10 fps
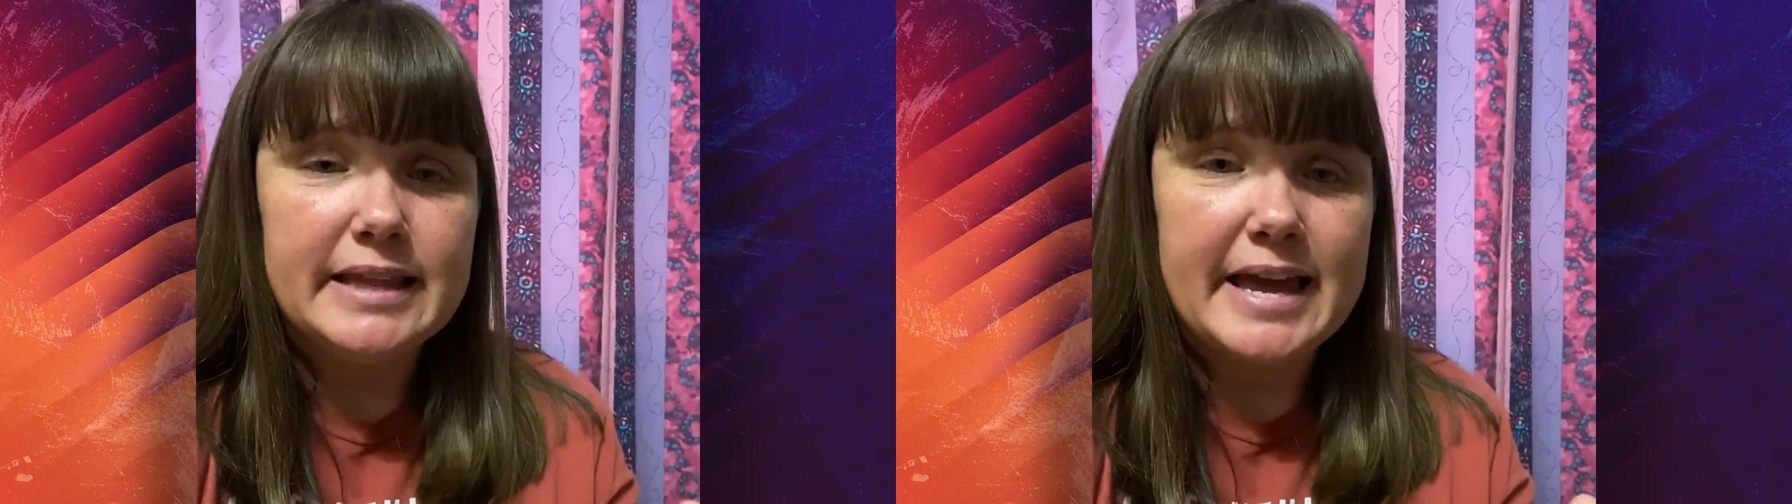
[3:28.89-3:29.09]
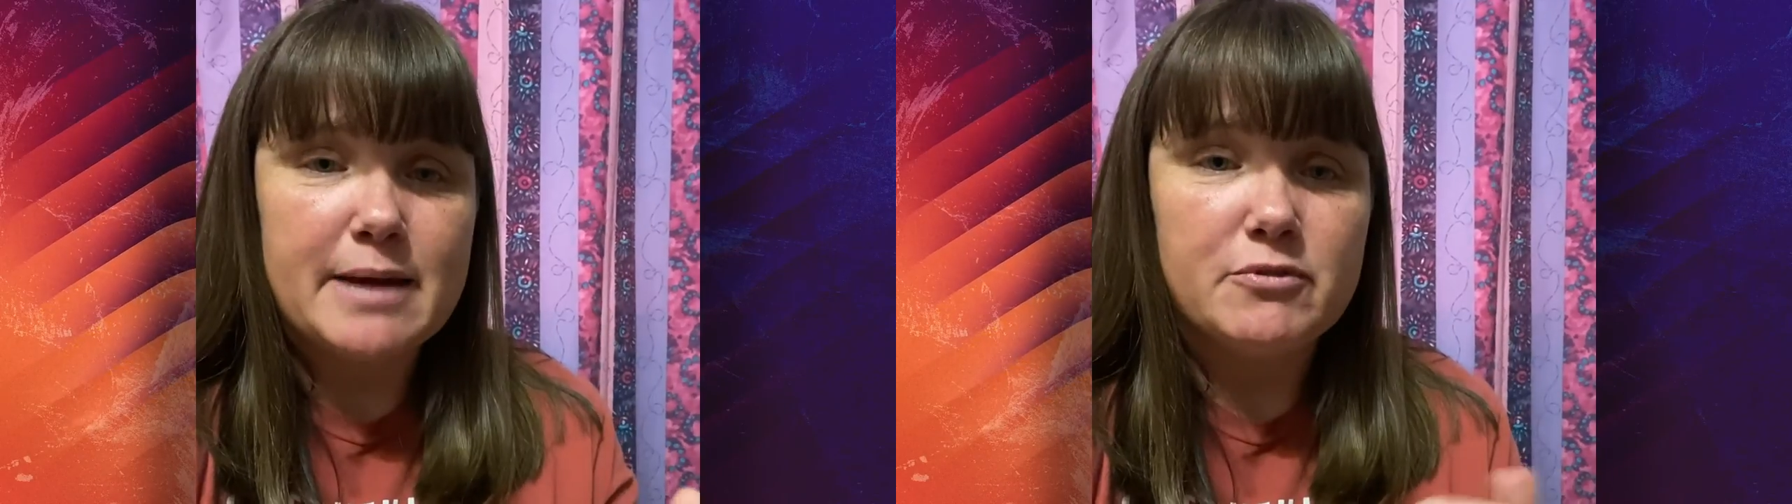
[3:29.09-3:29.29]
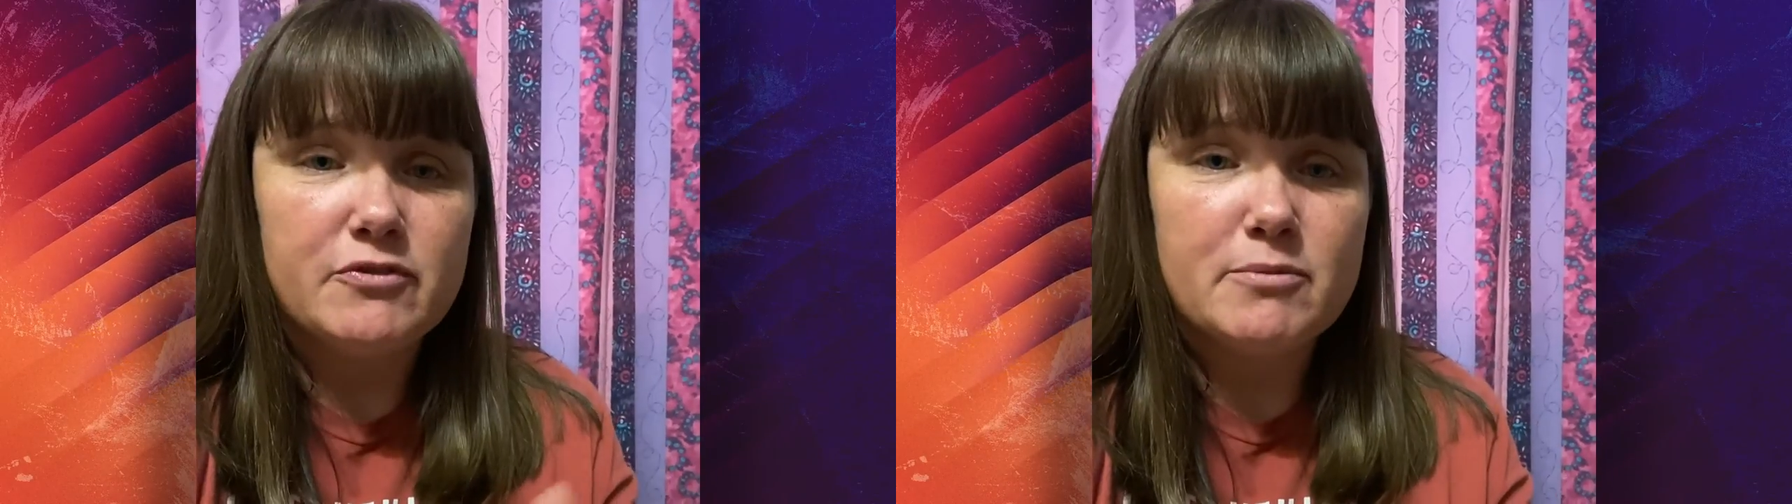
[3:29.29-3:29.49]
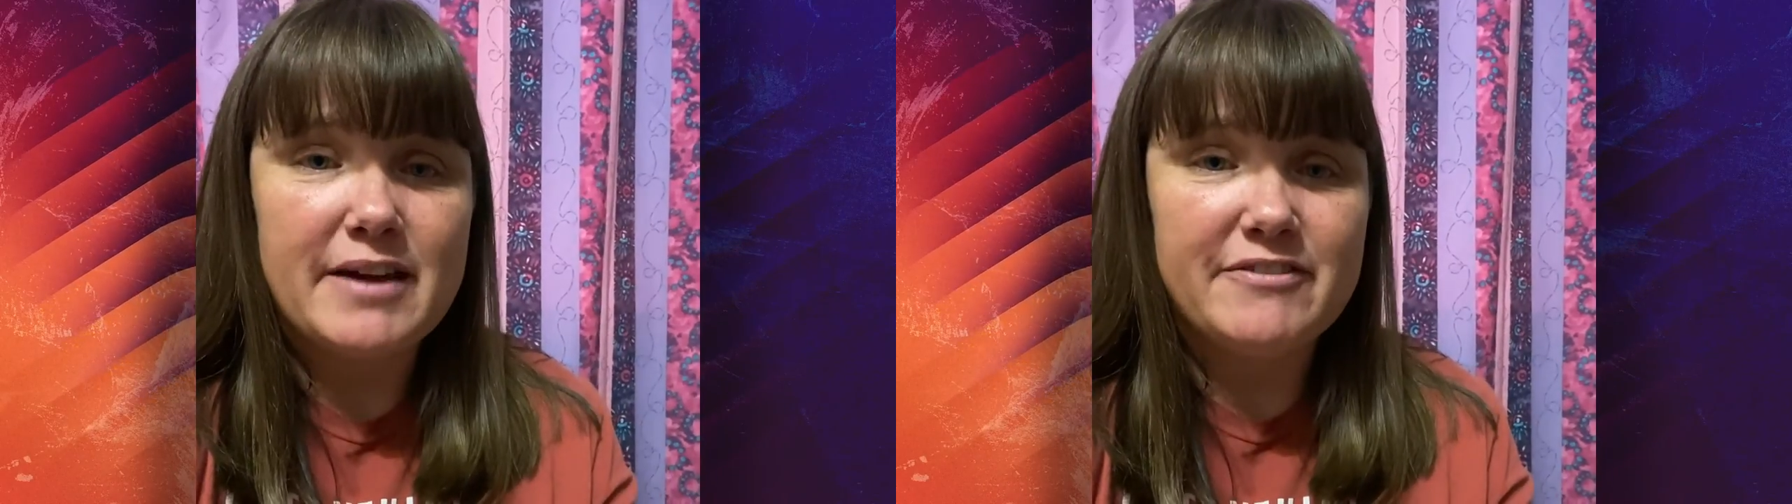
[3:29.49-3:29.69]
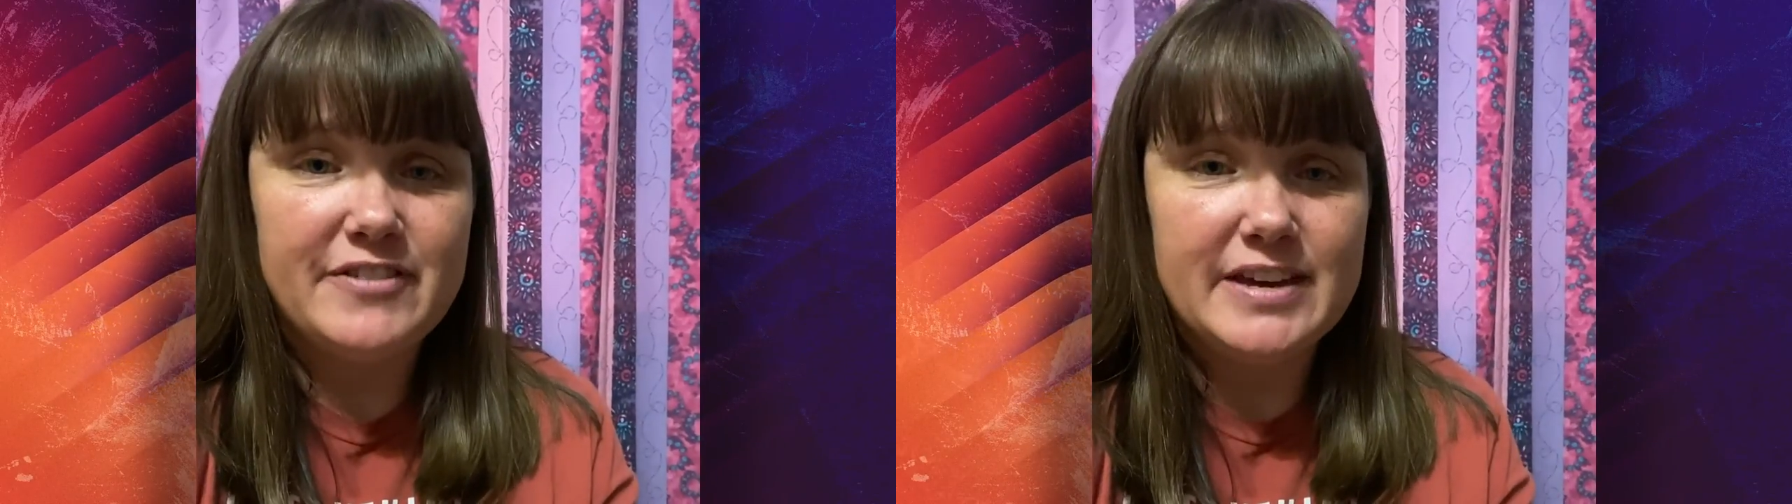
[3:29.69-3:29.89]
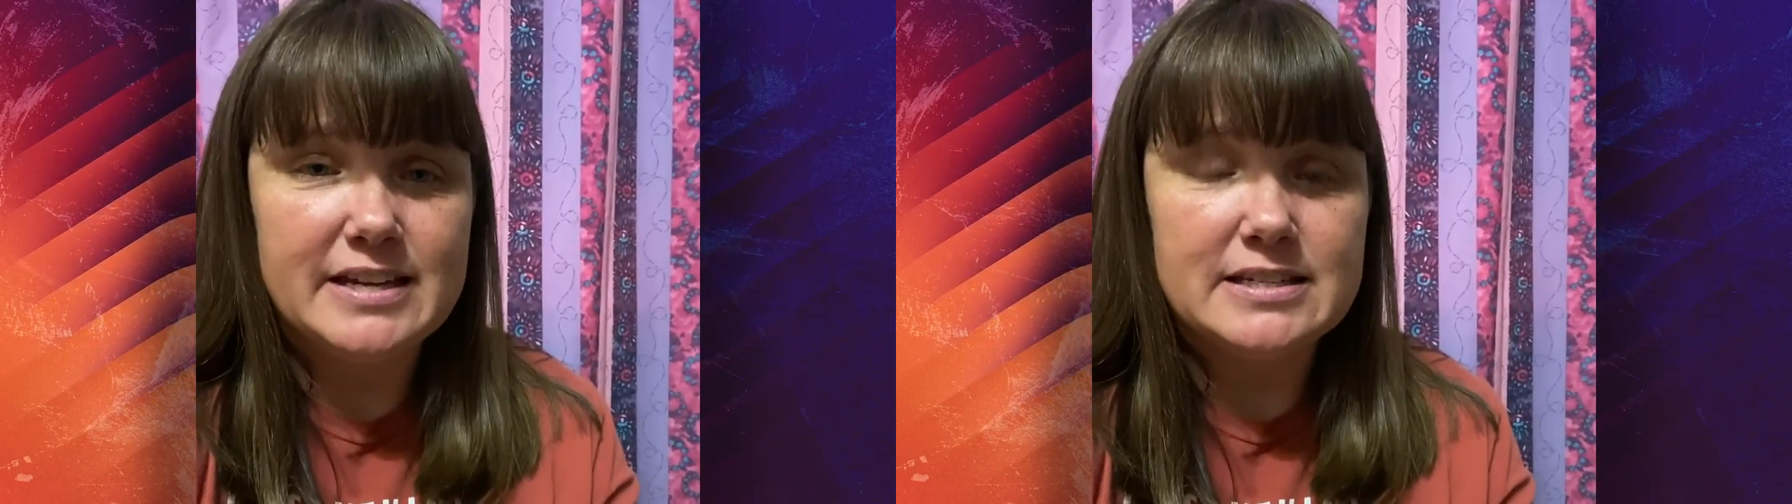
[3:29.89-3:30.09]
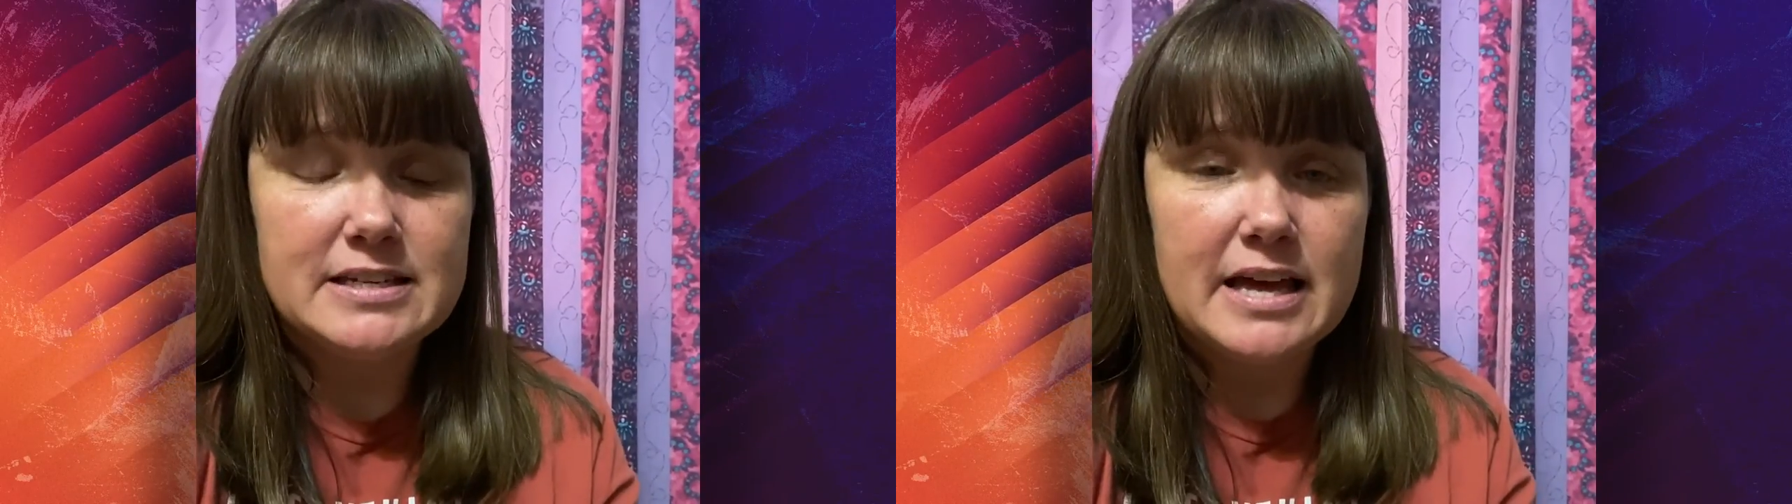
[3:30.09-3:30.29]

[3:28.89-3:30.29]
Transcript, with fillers: lamp for my feet